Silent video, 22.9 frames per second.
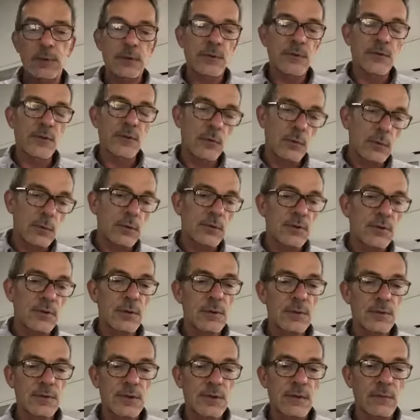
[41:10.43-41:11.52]
There's Schoology.
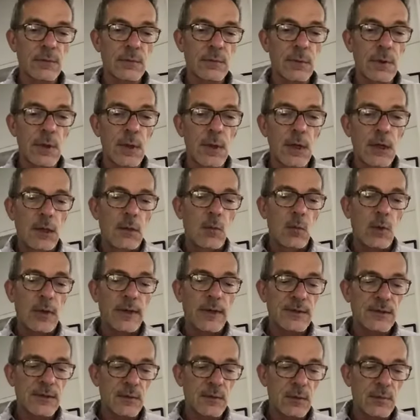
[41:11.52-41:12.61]
There's several
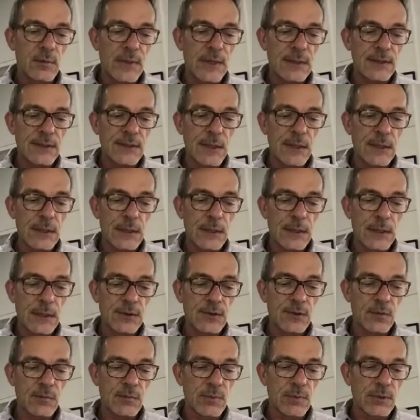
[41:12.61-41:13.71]
ways to maintain
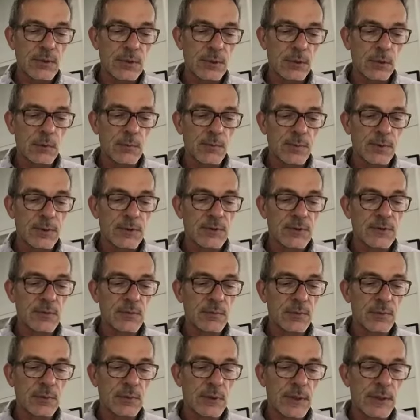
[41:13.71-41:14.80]
connection, but it could be as
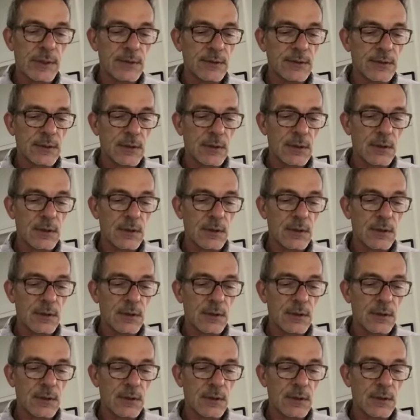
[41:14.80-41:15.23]
simple as